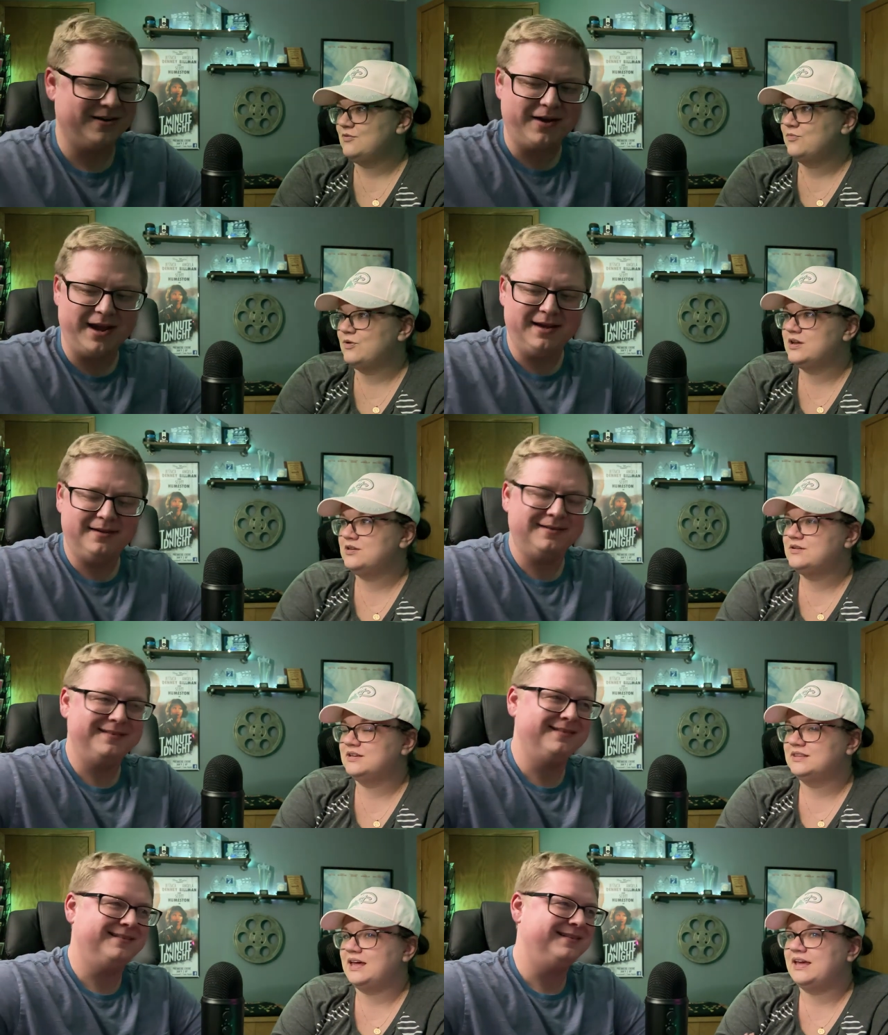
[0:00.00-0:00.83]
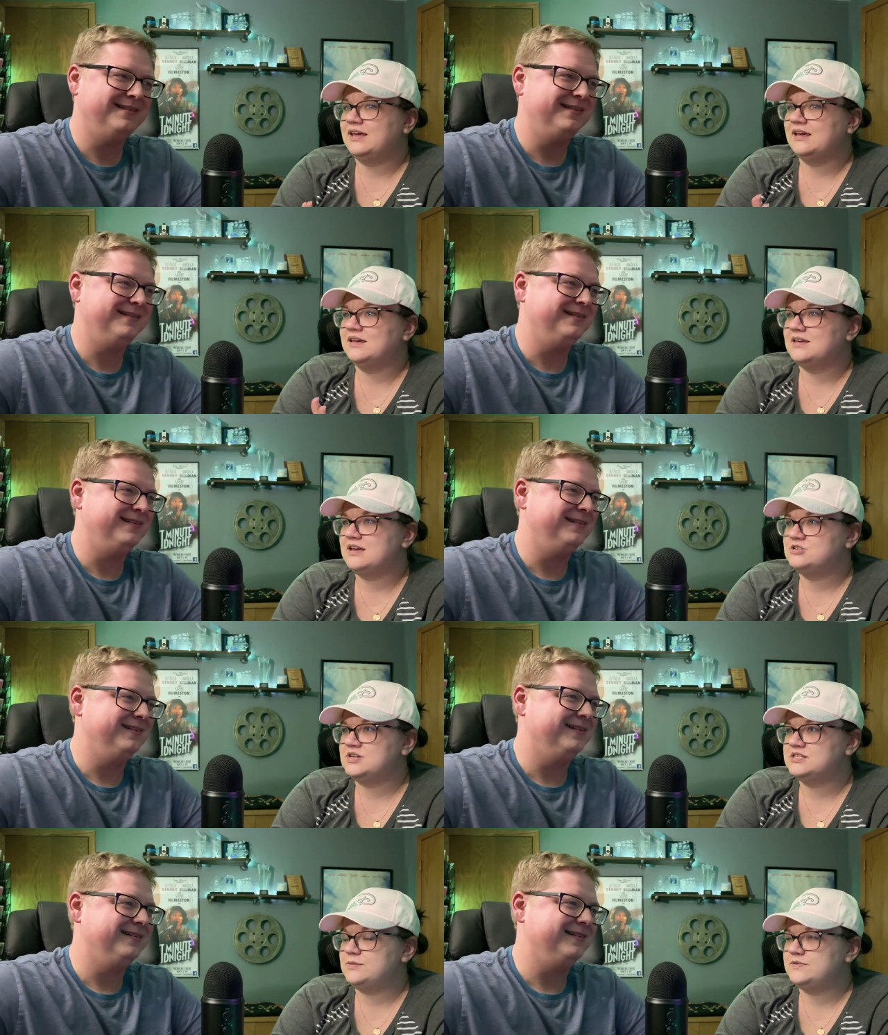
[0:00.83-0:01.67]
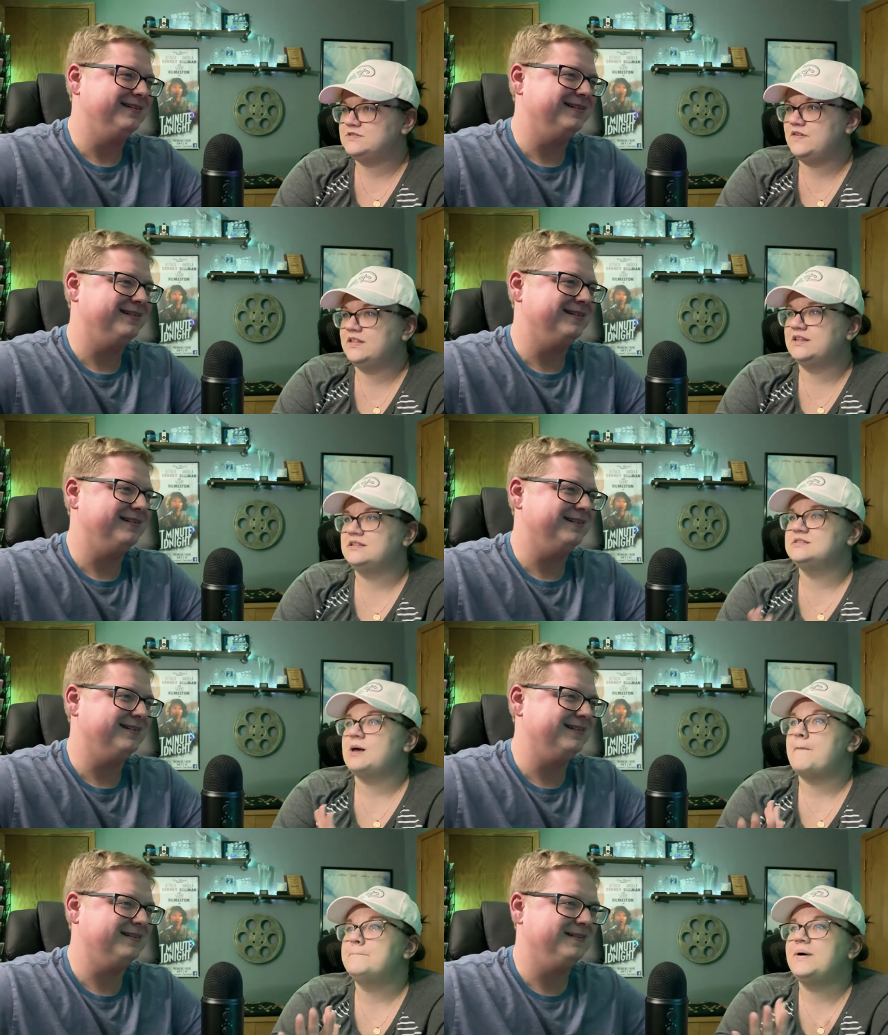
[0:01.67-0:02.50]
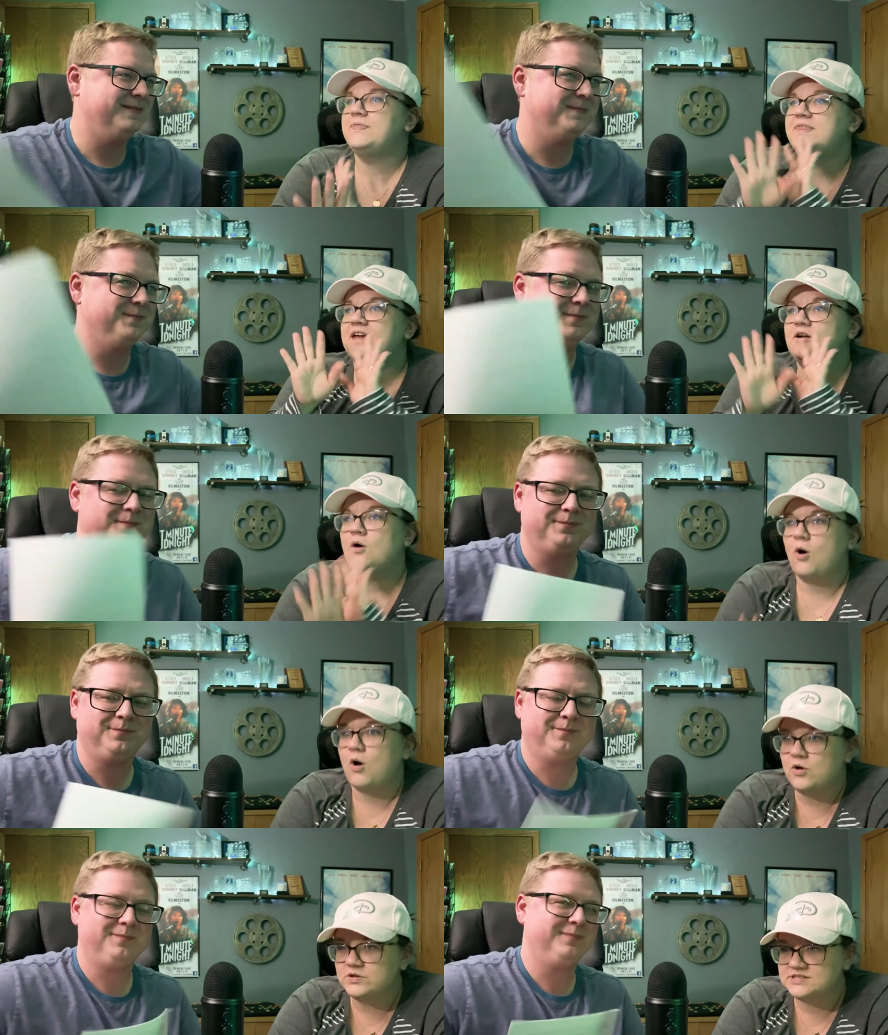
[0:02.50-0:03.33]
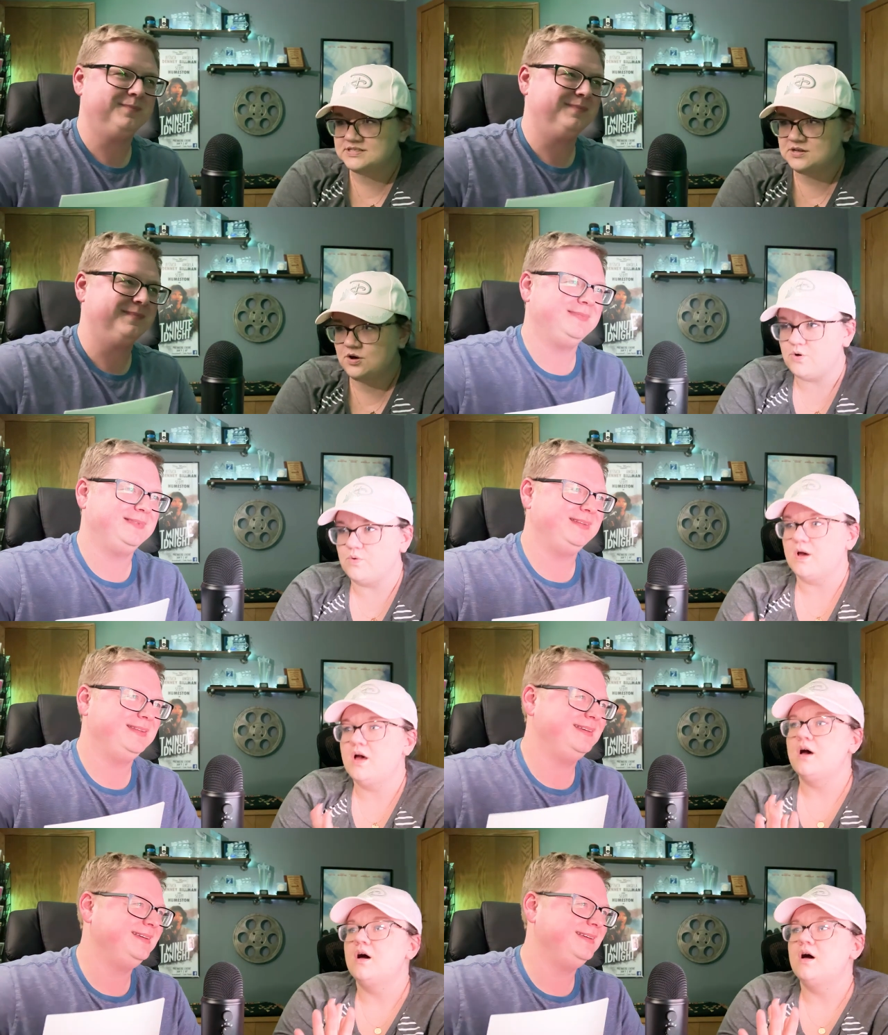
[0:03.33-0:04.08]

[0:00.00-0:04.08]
Speaker 1: Okay. Where you could like get dressed up as villains, but then also,